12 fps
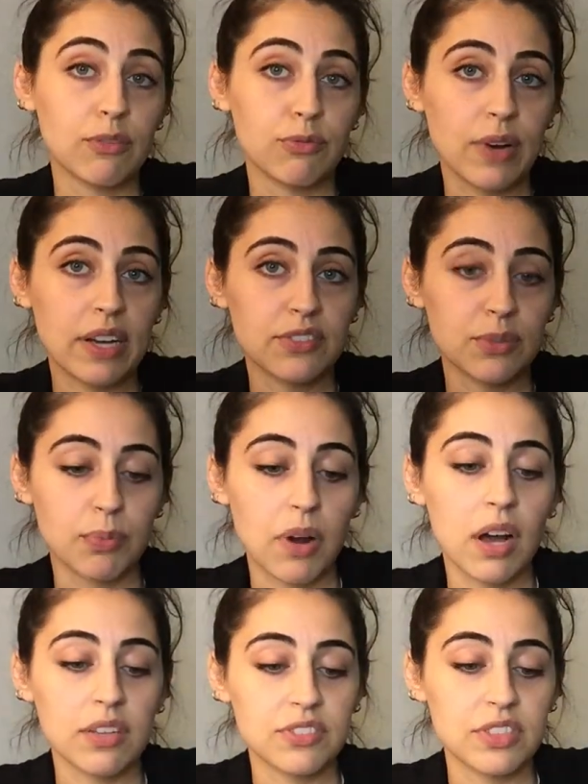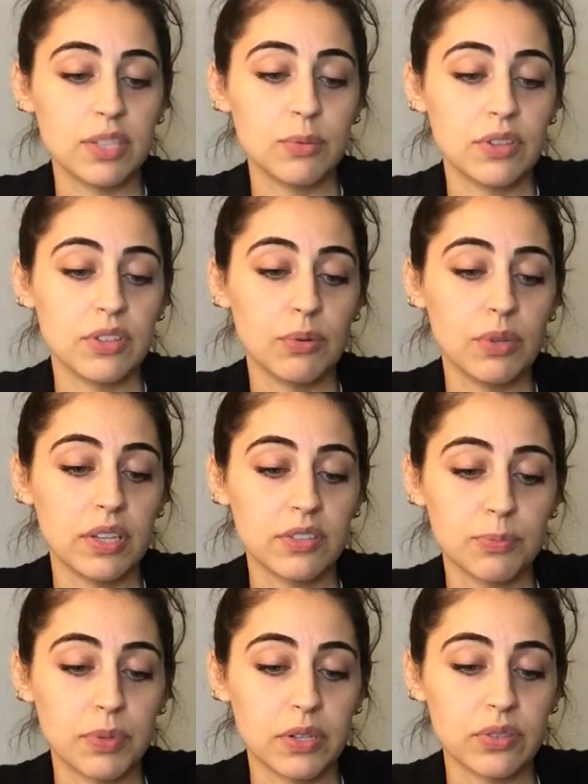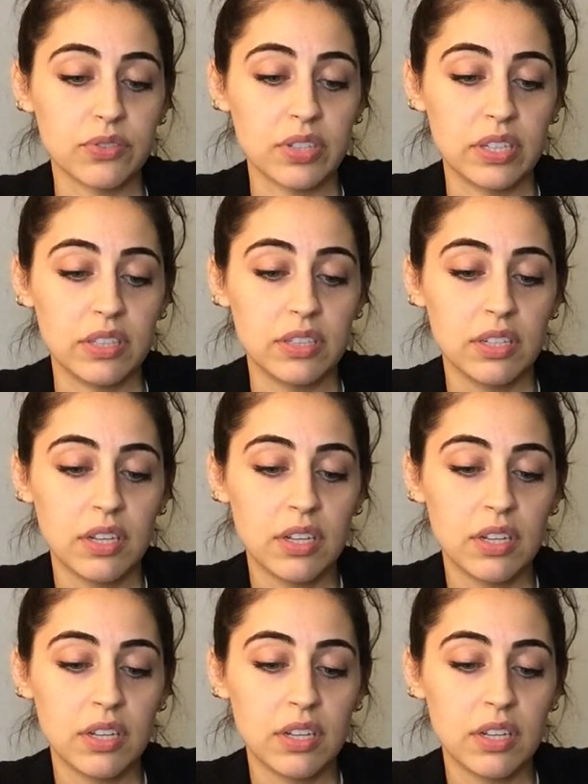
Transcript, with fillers: of reciprocity with you and this person